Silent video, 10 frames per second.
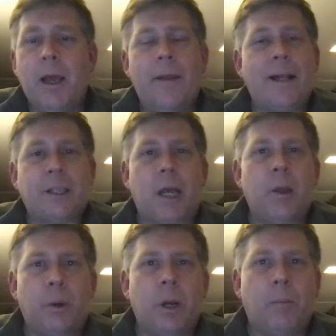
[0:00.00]
And that's how
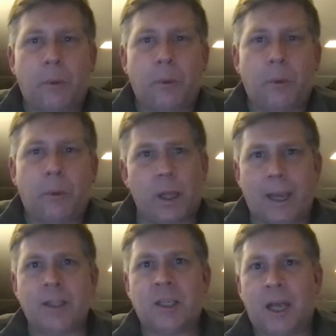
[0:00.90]
you end up with things
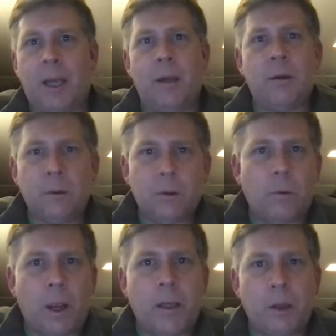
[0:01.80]
like X10,
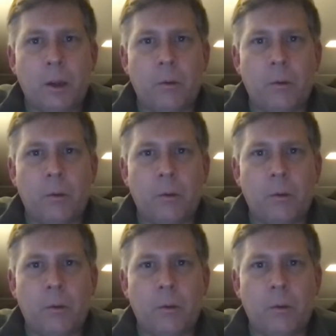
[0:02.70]
right?